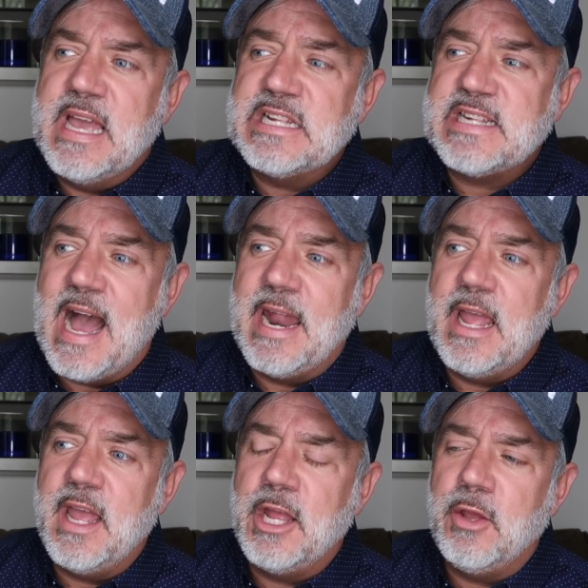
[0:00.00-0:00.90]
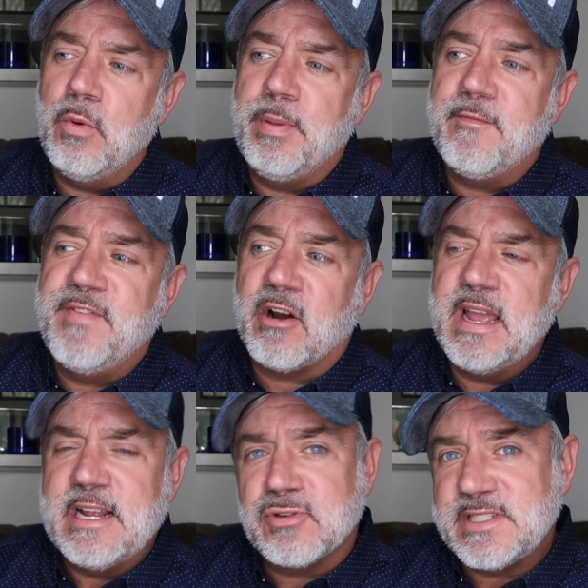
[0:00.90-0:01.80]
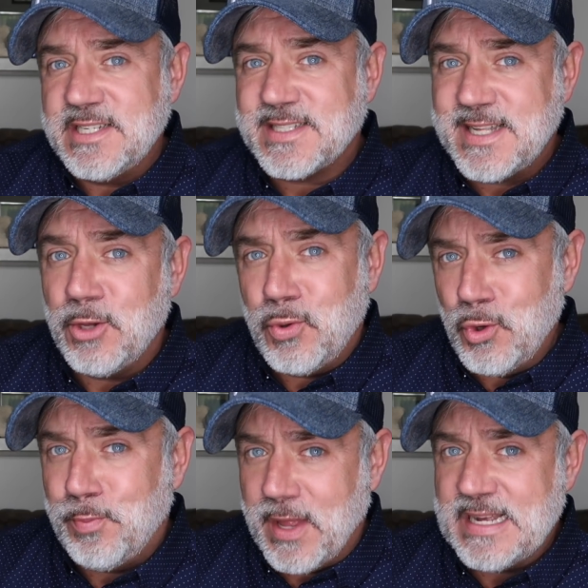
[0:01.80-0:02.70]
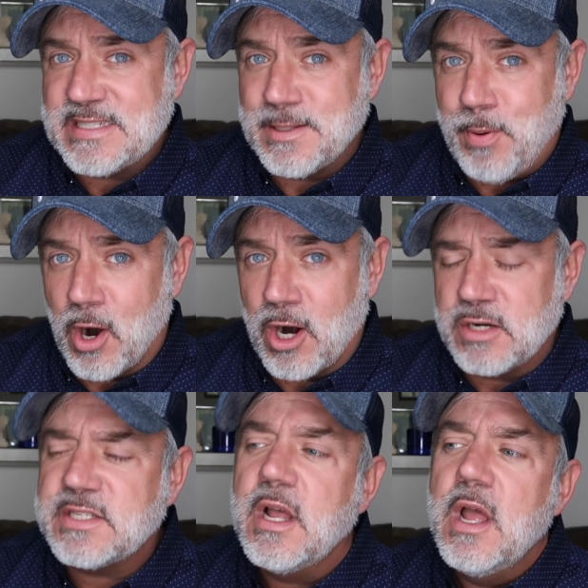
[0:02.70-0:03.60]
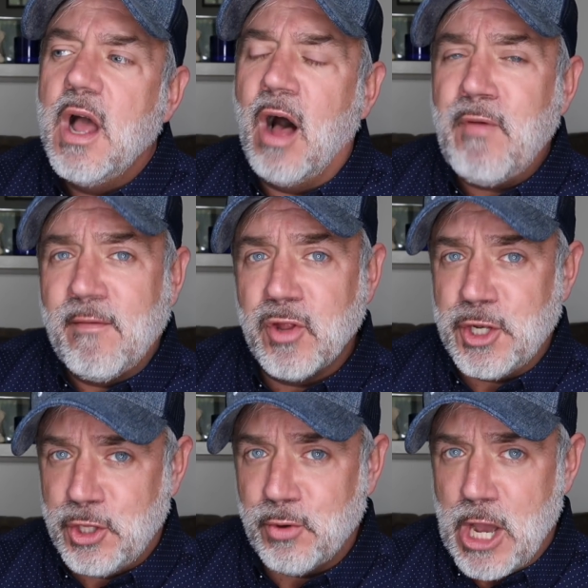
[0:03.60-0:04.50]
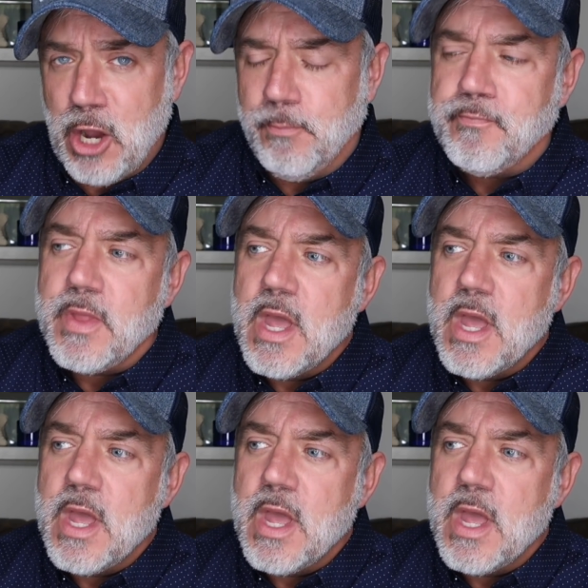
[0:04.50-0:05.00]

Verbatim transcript: is that it will be very interesting to see who plays the part of Evelyn Hugo,